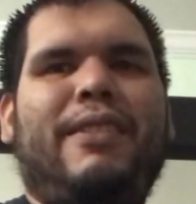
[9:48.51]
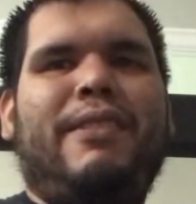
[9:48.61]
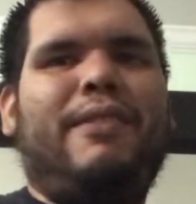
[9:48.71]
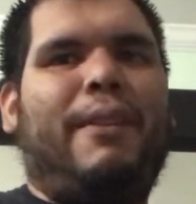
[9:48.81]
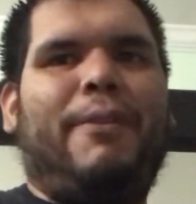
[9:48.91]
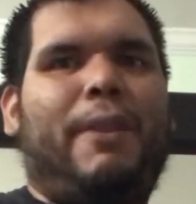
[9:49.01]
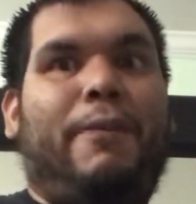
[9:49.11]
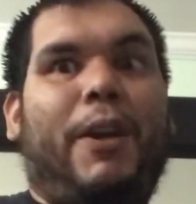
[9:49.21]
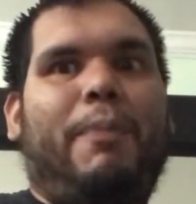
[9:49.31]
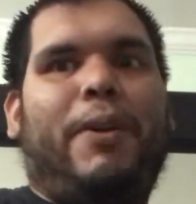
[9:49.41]
it's time for the
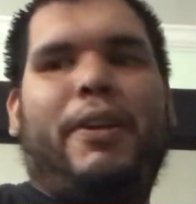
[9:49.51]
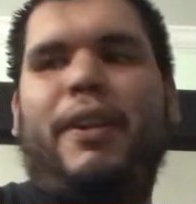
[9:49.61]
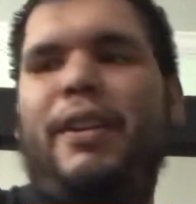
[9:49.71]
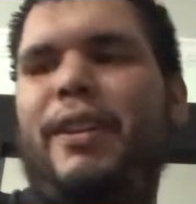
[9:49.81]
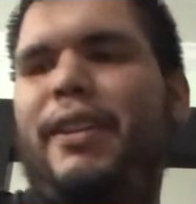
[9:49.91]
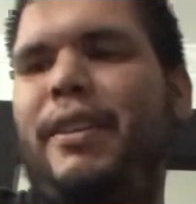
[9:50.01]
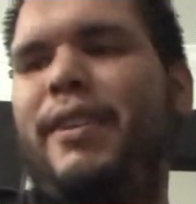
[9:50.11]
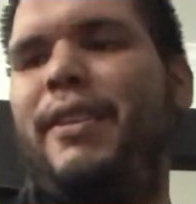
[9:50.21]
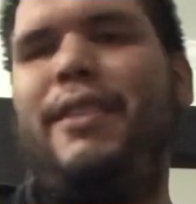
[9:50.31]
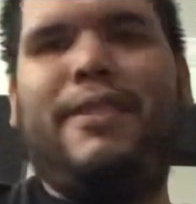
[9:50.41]
fun part,
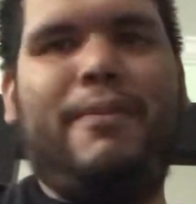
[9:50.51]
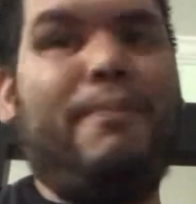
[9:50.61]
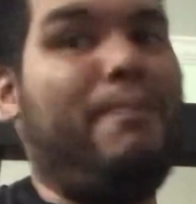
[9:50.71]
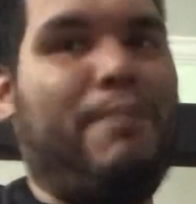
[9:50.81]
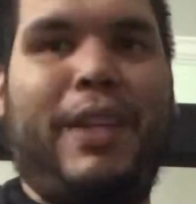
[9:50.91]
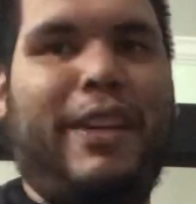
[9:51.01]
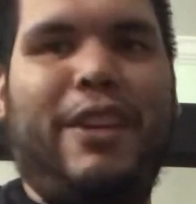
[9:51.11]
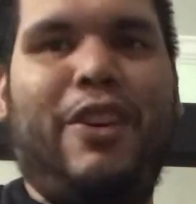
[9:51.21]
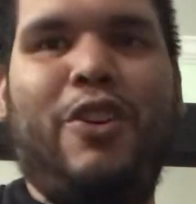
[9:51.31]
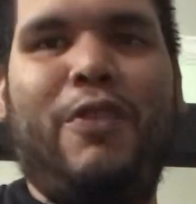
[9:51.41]
playing it
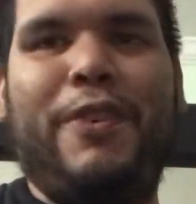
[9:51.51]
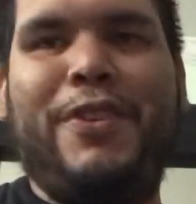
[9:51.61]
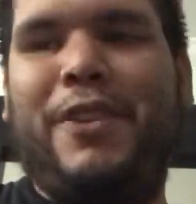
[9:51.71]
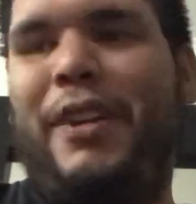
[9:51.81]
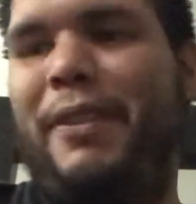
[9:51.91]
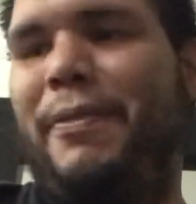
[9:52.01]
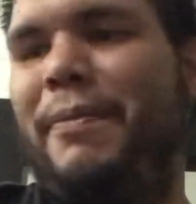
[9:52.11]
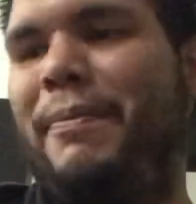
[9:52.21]
on overdrive,